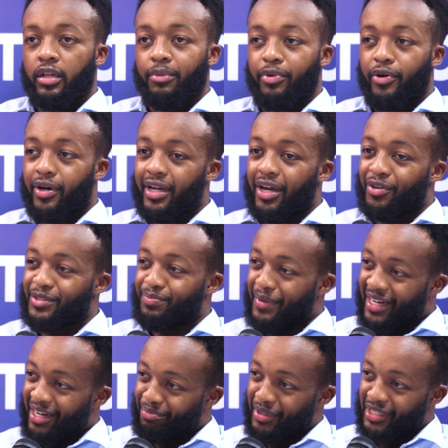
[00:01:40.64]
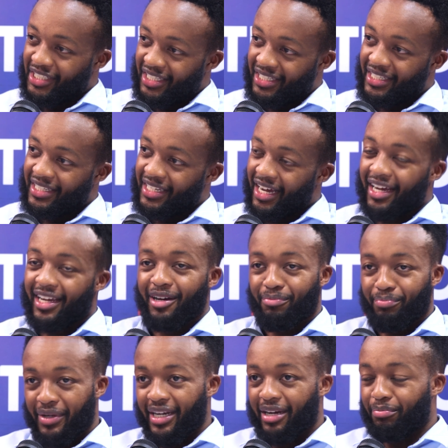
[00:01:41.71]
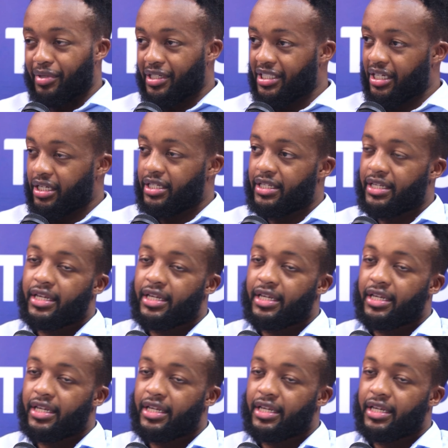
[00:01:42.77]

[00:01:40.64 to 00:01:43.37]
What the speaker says: Number one, I was being ambitious. I am being ambitious.